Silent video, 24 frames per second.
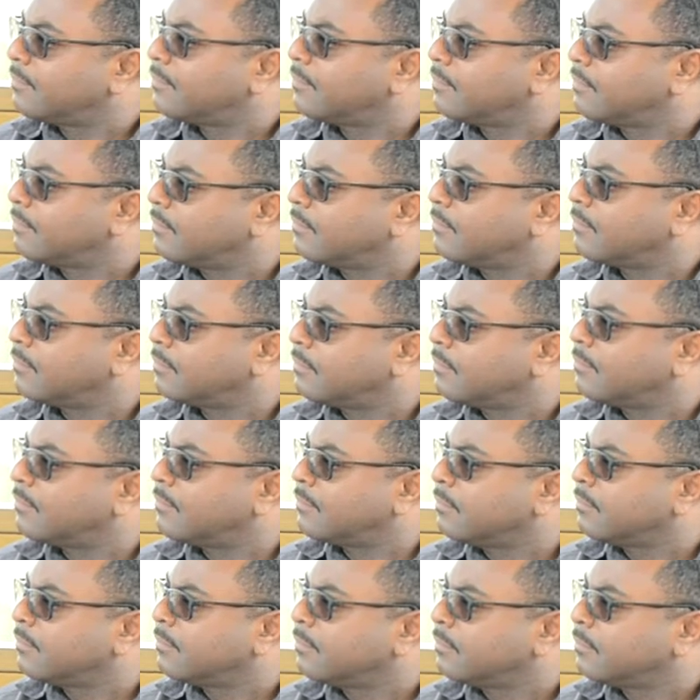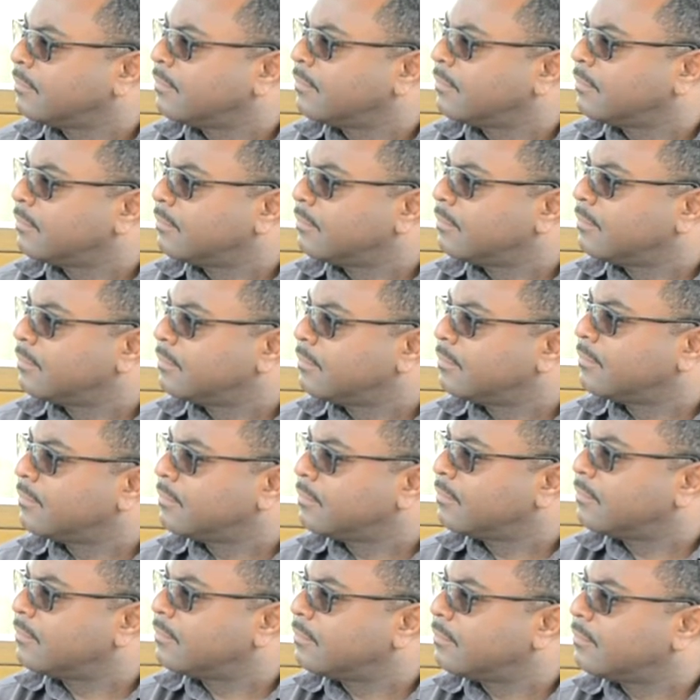
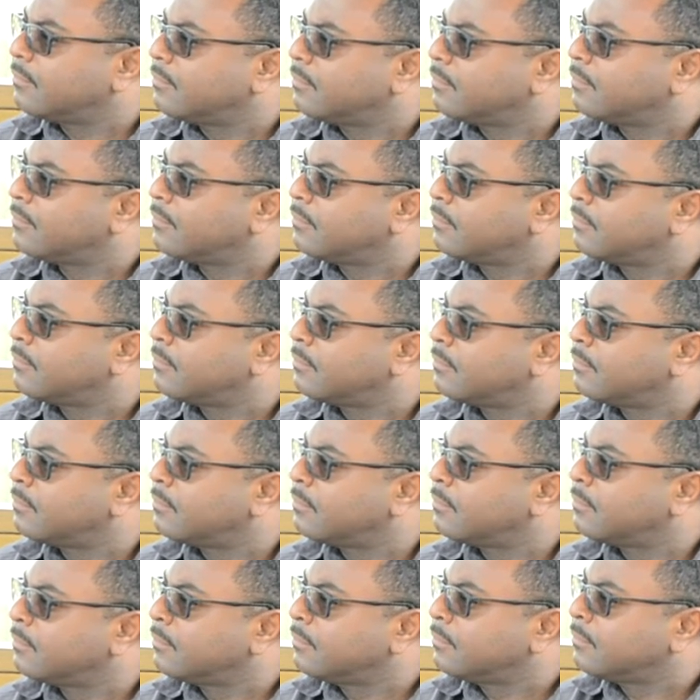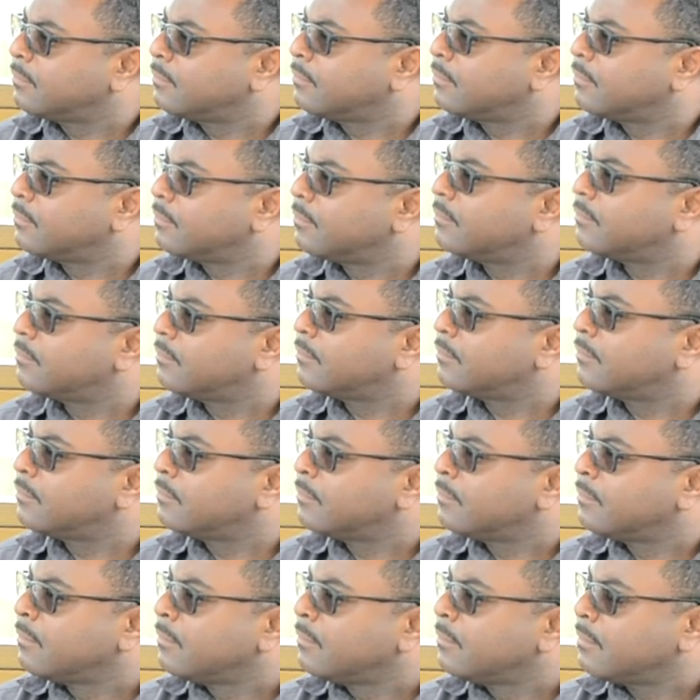
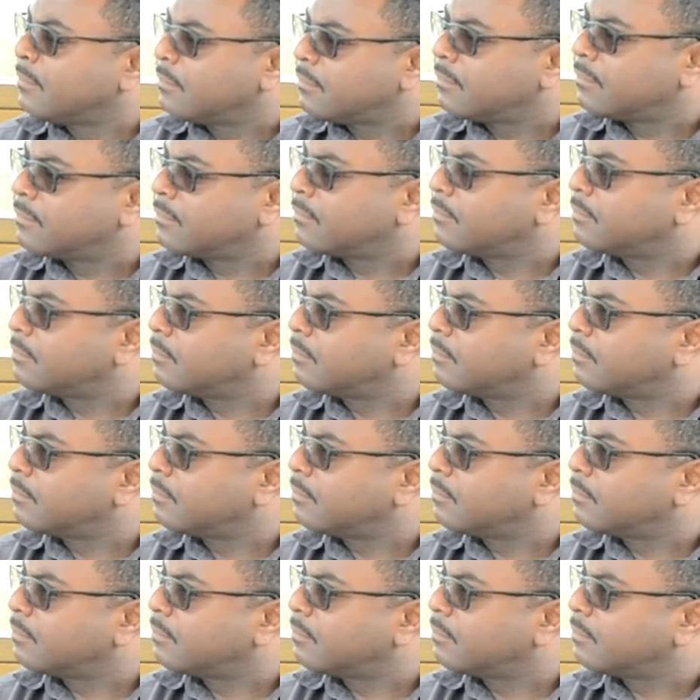The person shown says nothing.